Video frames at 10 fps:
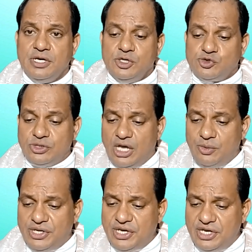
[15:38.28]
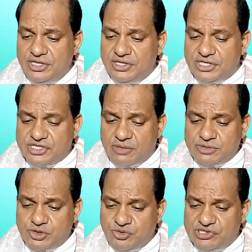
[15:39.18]
So now again in the
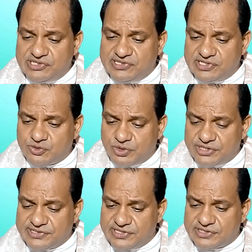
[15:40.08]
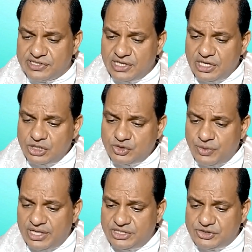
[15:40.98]
chapter 26 verses
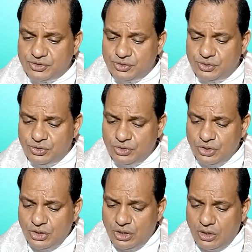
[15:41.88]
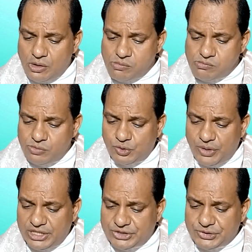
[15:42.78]
12 to, um,
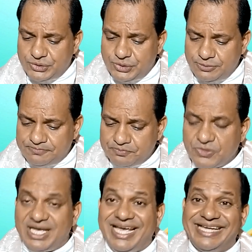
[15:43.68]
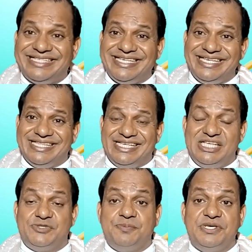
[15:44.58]
12 to 18,
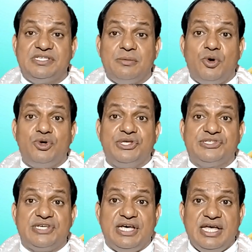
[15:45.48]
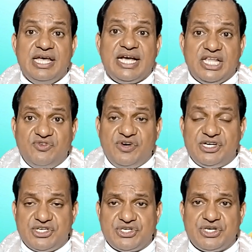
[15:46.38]
he speaks about his uh,
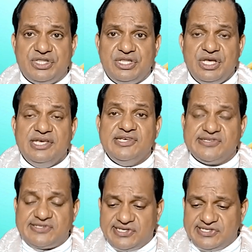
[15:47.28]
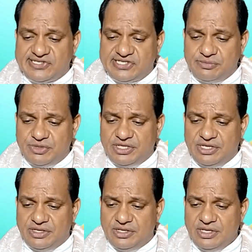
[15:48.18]
conversion, his
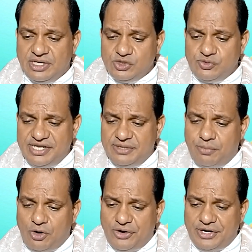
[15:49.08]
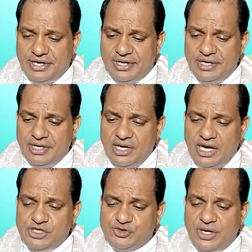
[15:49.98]
testimony. It's very important.
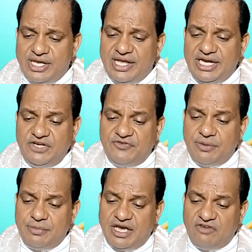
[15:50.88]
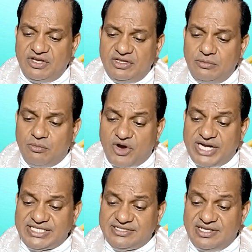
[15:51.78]
I saw a light from heaven,
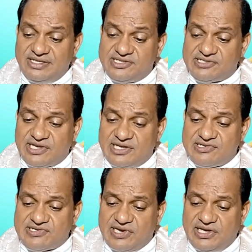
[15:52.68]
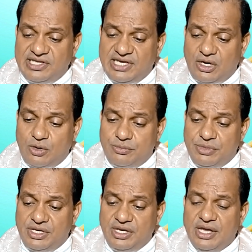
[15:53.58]
brighter than the sun, shining around
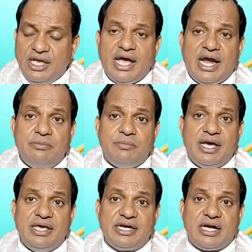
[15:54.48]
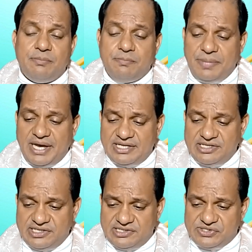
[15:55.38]
me and my
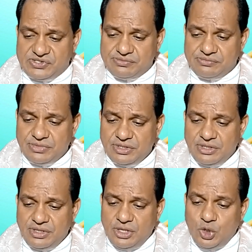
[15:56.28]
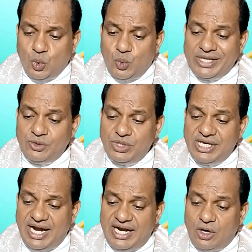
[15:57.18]
companions. When we
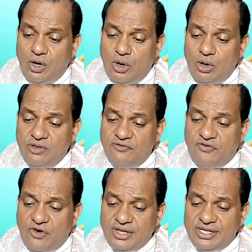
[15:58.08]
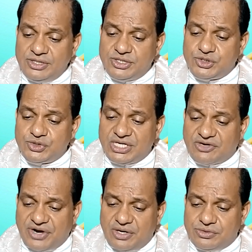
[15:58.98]
had all fallen to the
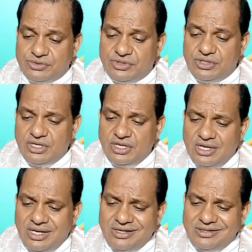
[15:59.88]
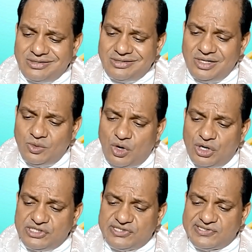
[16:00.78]
ground, I heard a
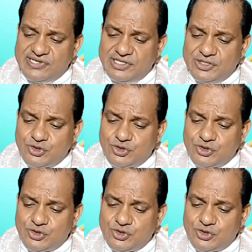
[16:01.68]
voice saying